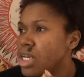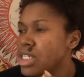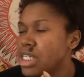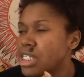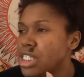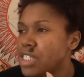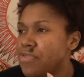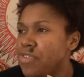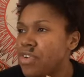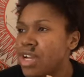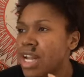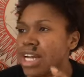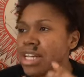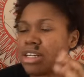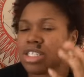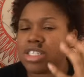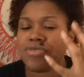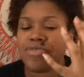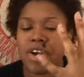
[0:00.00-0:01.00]
because I just feel
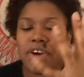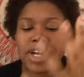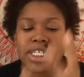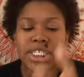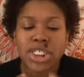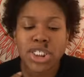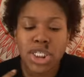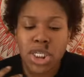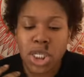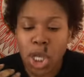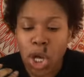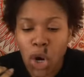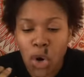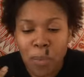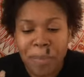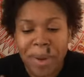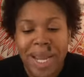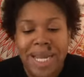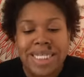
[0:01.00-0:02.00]
like there's very
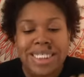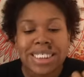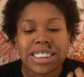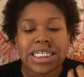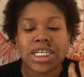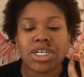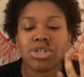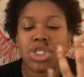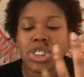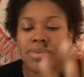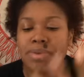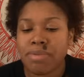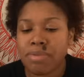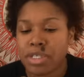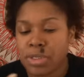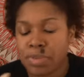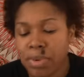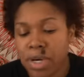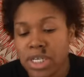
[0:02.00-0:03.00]
slow paced energy
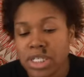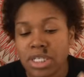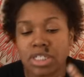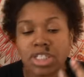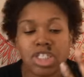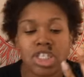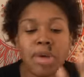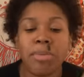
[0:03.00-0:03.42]
with this person.